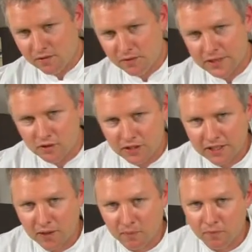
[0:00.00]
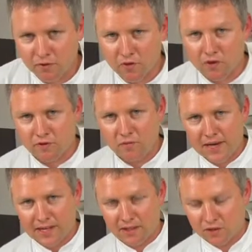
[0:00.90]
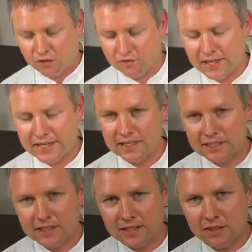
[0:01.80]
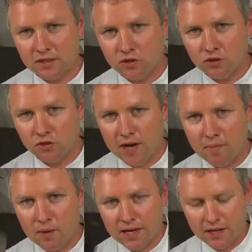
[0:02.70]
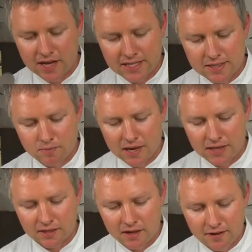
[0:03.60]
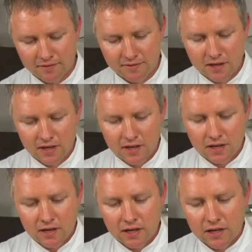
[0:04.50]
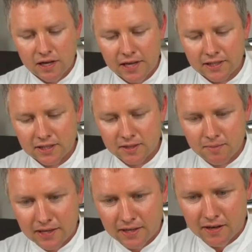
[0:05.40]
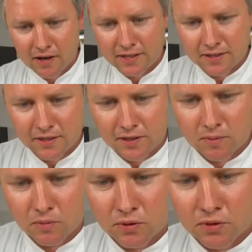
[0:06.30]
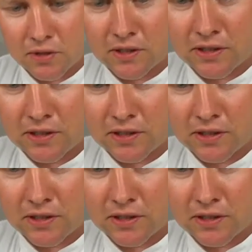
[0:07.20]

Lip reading: a really good tip for making souffles, is to grab a nice palette knife and just make it nice and smooth